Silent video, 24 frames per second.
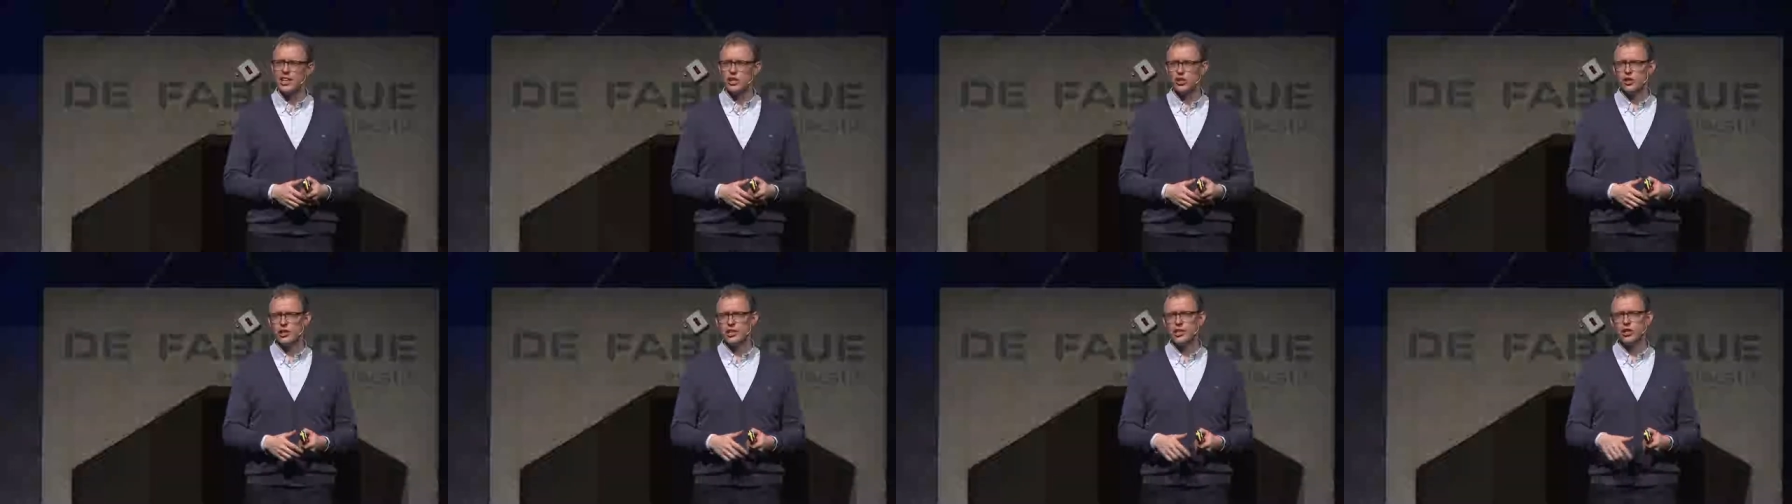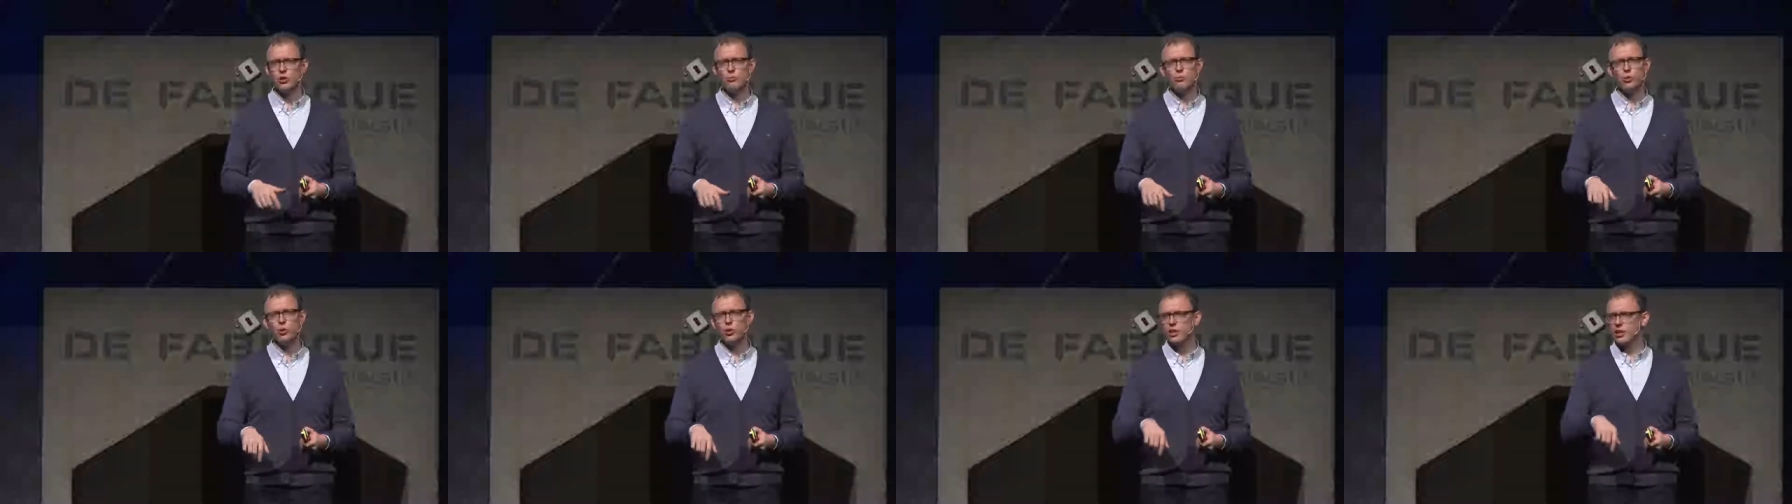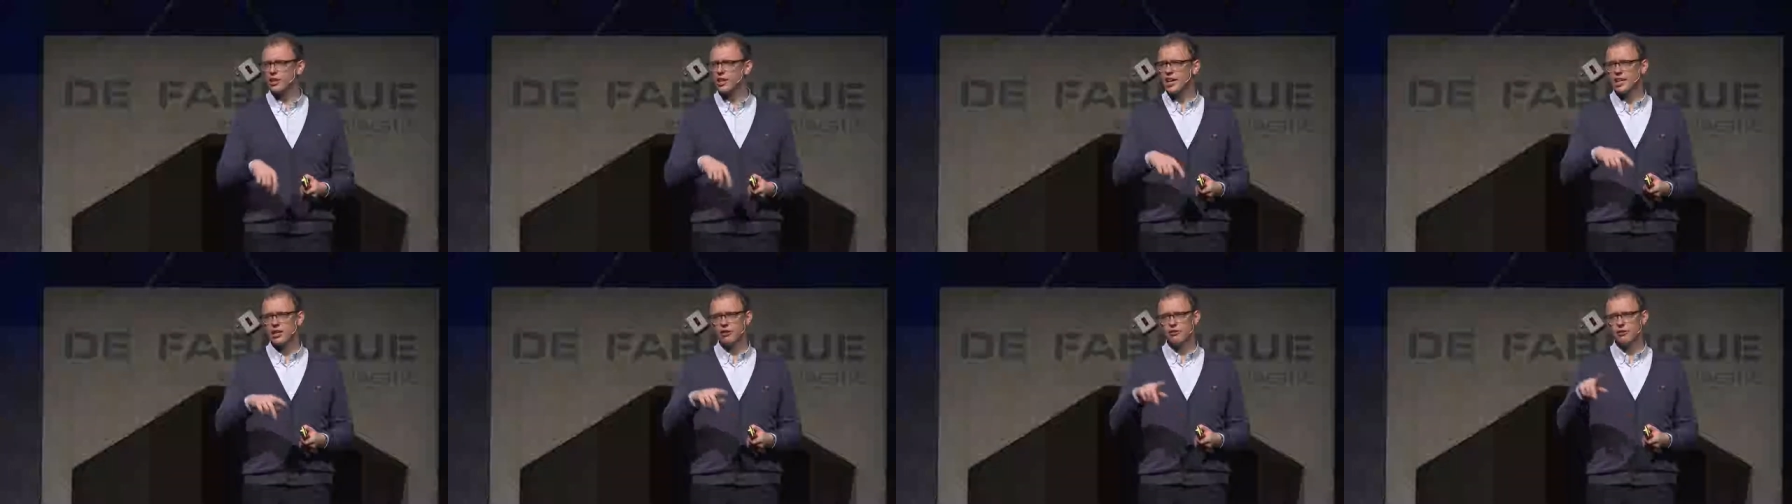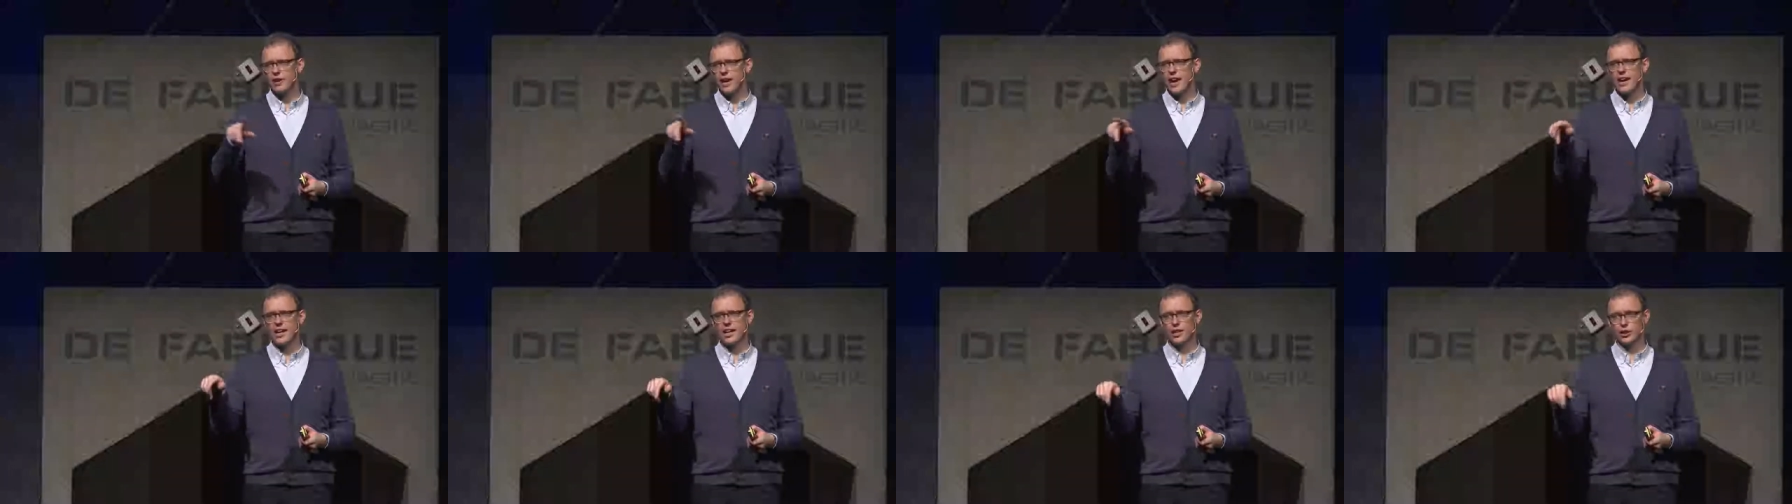actually you build a kind of
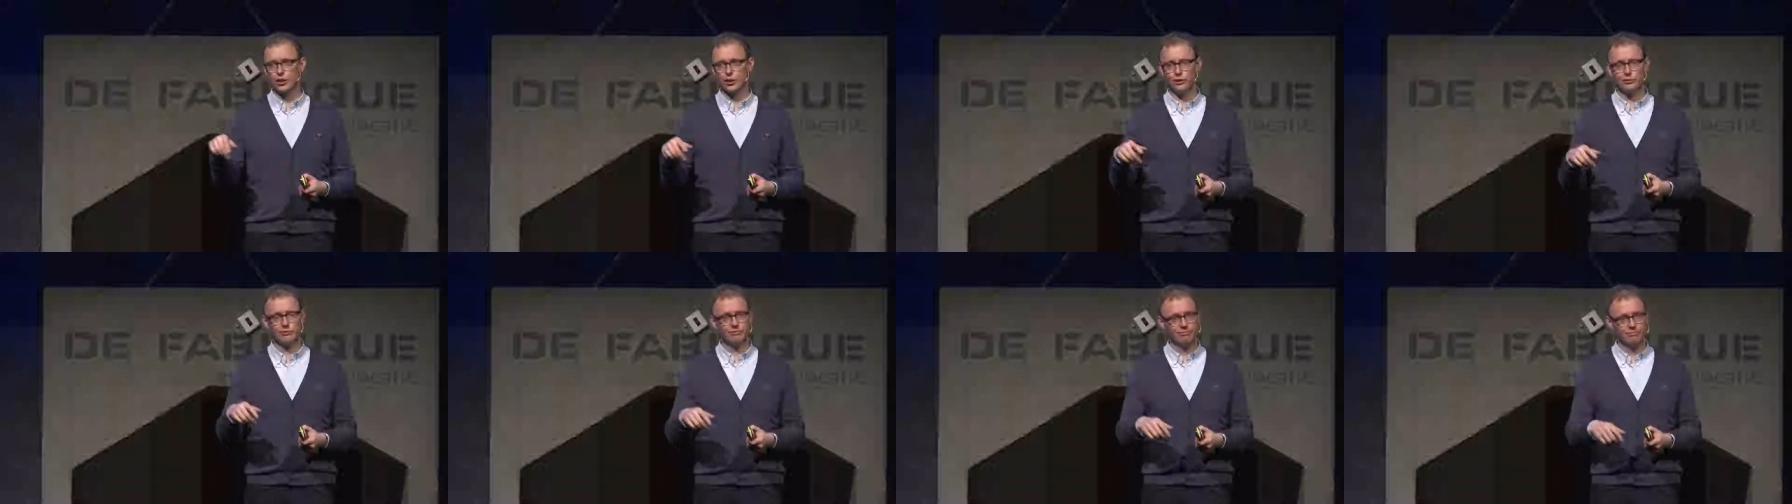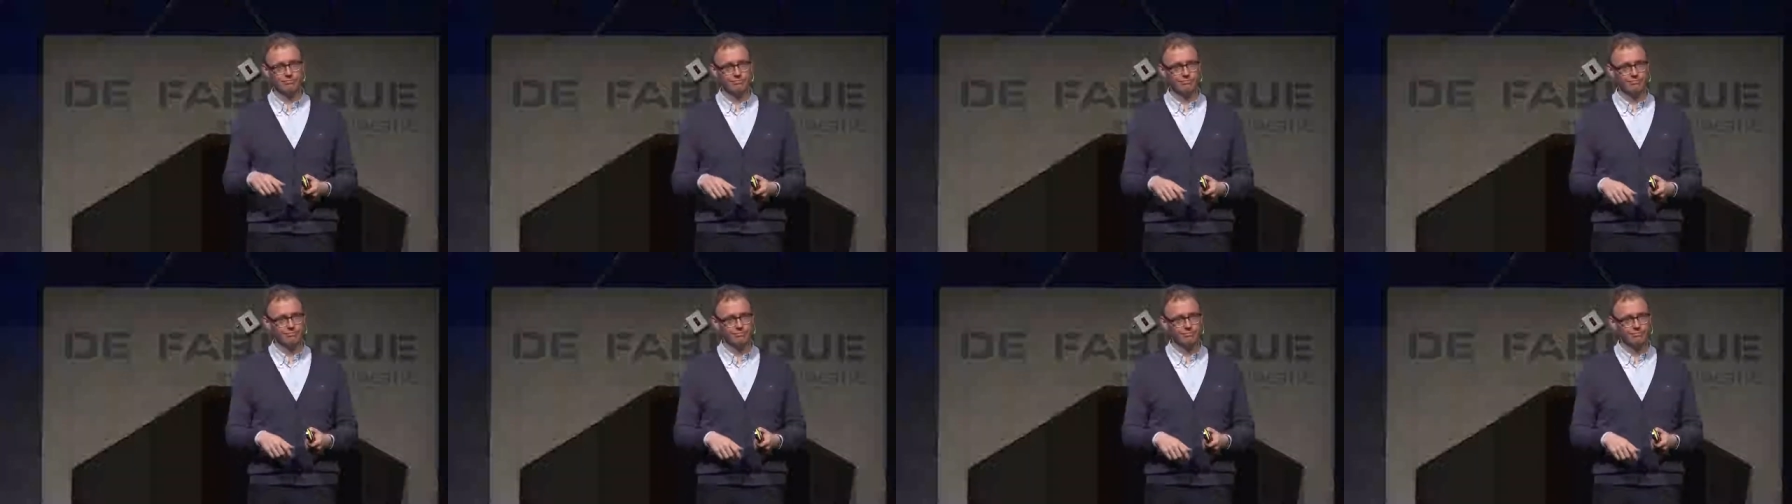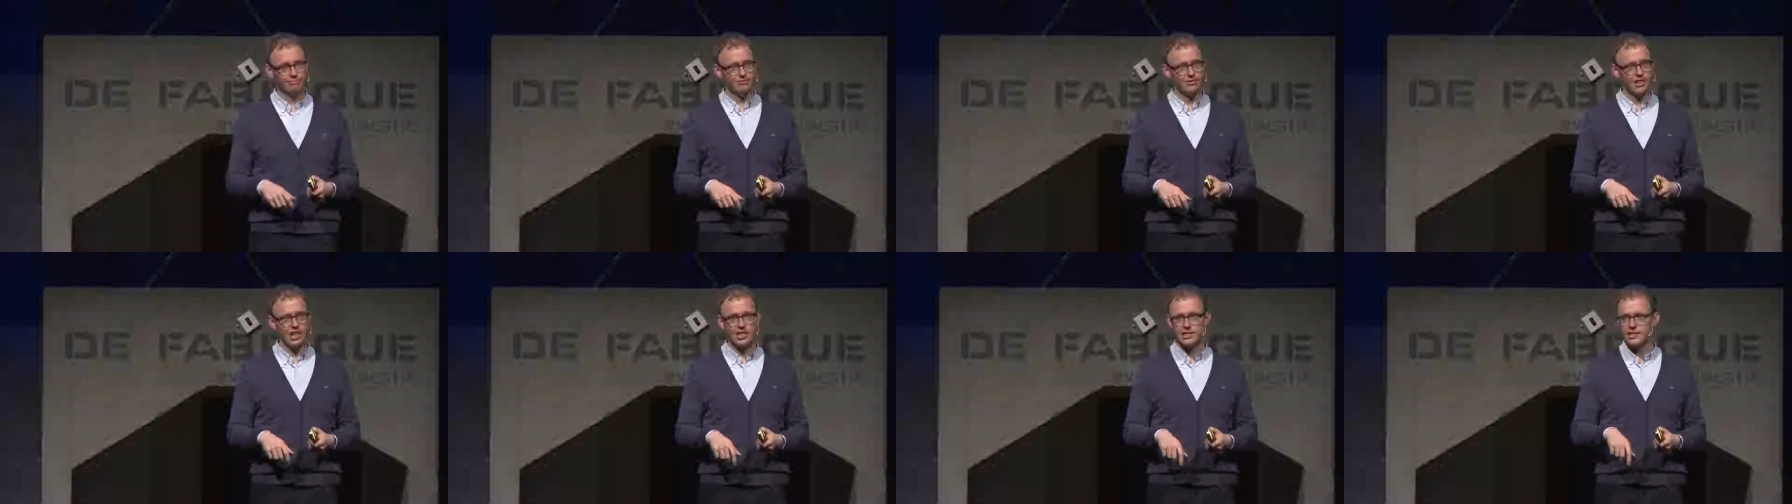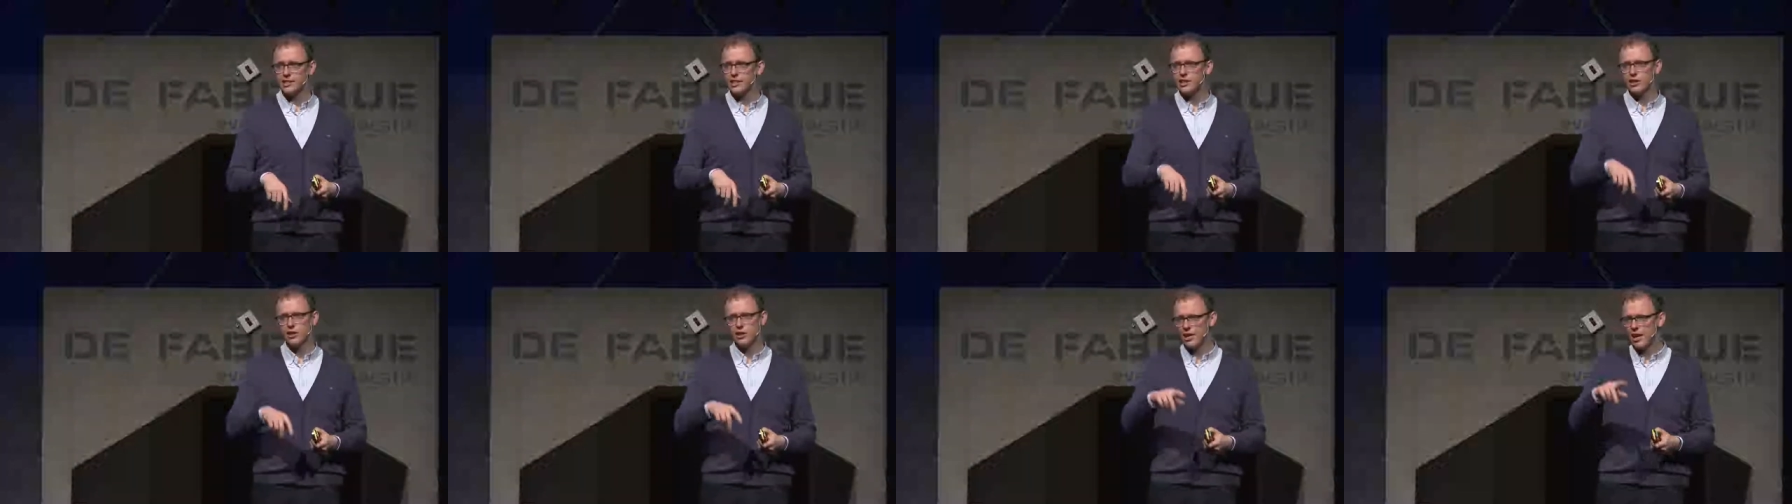a hackathon. I
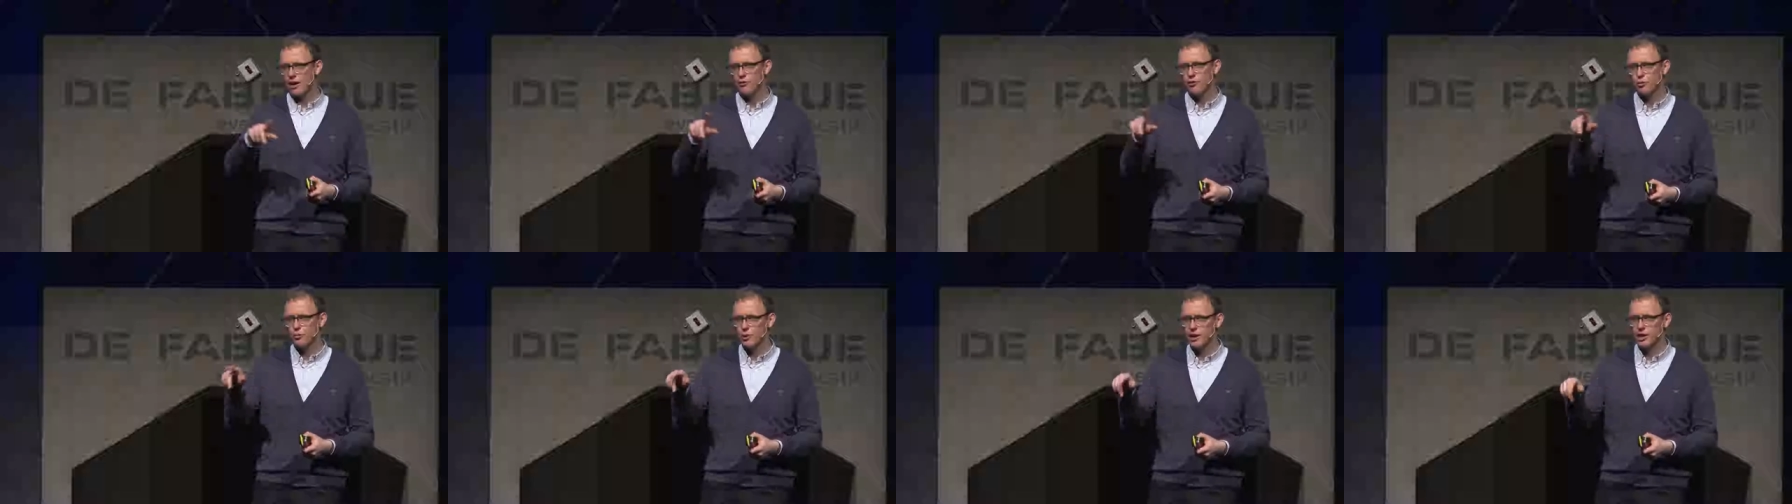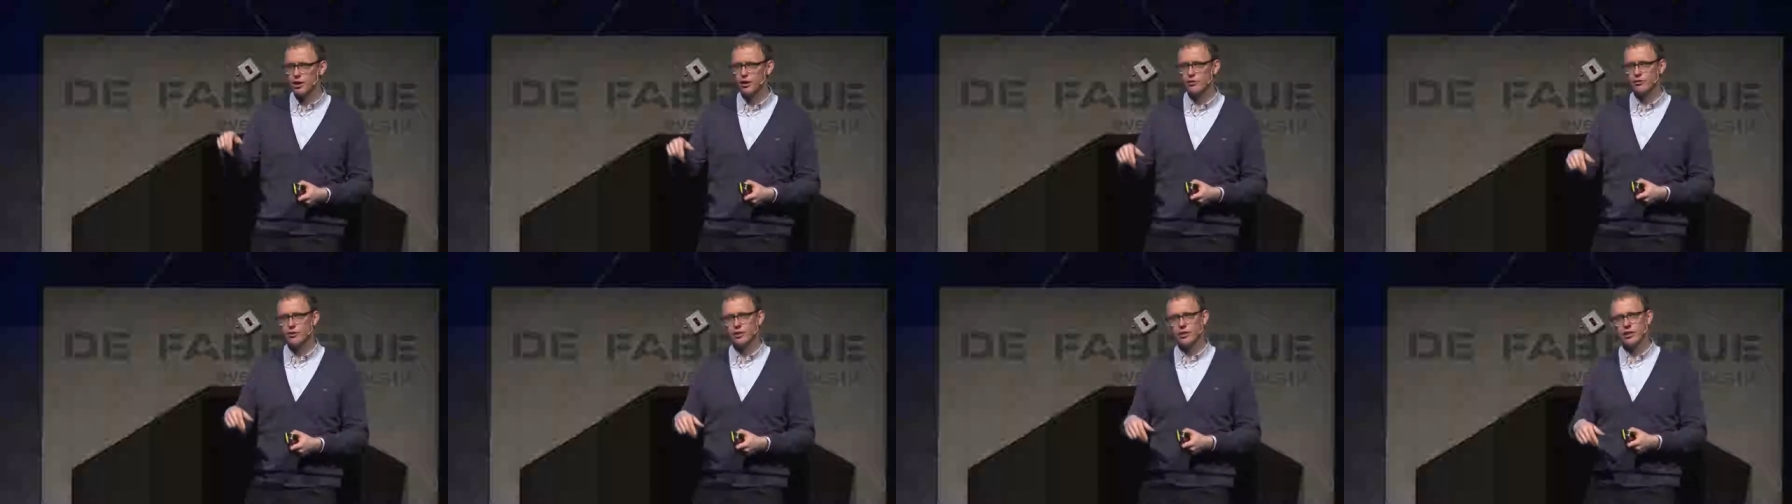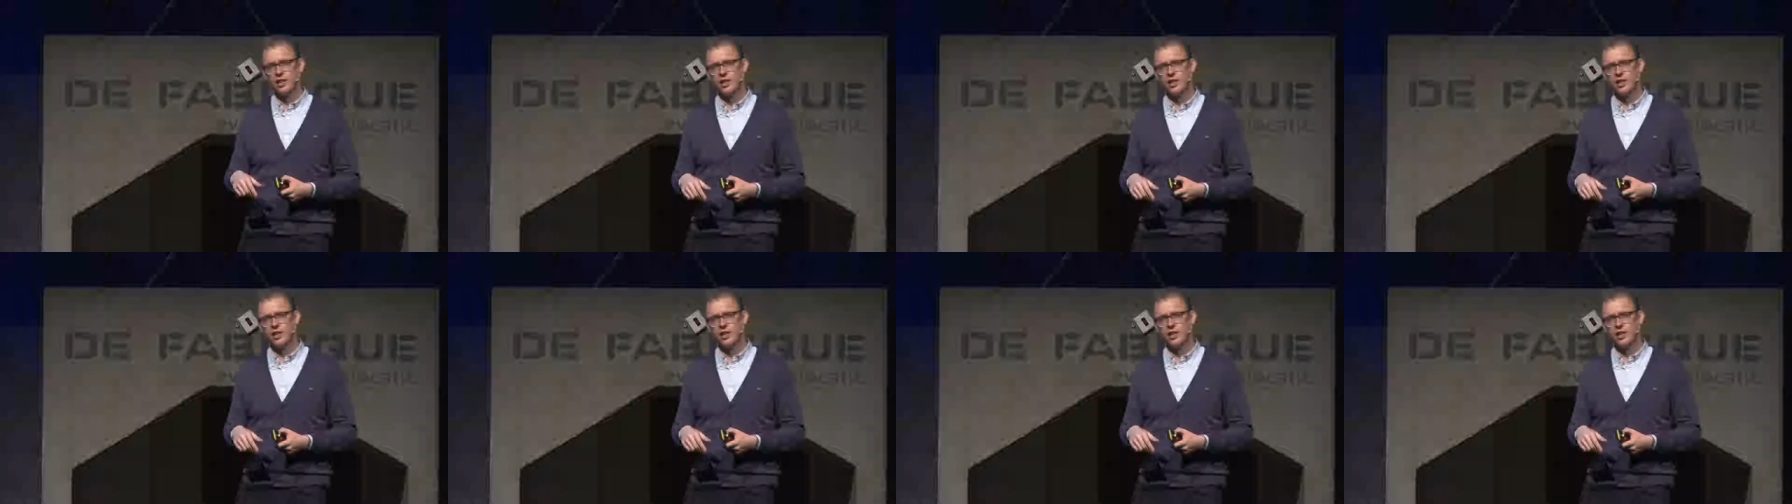think everybody of you